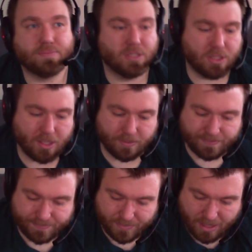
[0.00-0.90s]
So
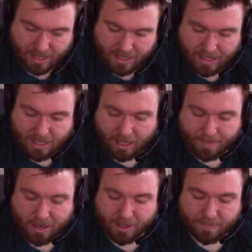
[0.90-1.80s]

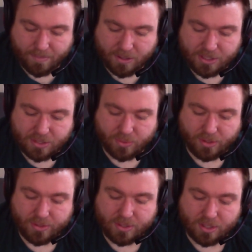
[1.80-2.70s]
American merchants would
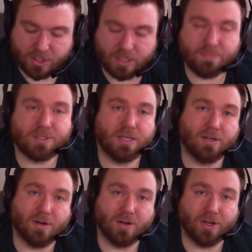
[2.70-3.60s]
lose their ships and
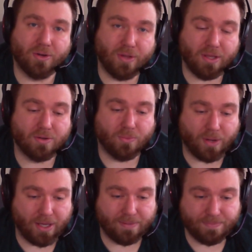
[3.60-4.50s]
cargo either
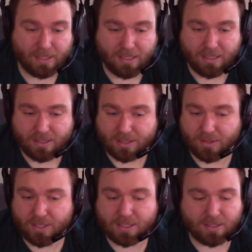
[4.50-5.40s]
way.
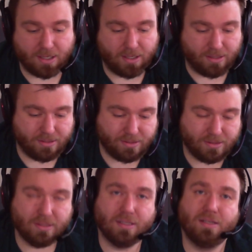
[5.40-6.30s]
So this is
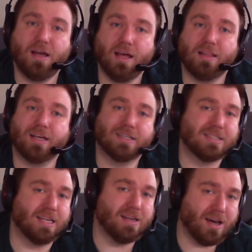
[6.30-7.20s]
like I
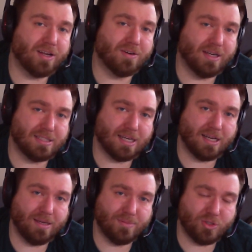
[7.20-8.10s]
said, not a great
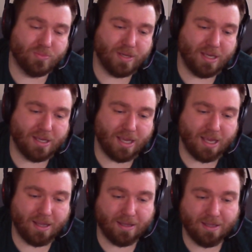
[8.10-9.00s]
time to be
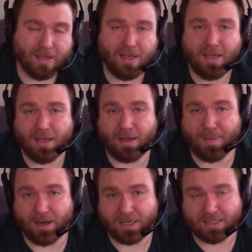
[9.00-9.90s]
a
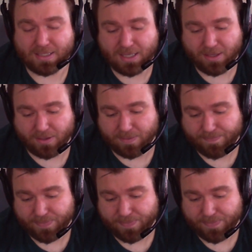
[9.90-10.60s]
American sailor.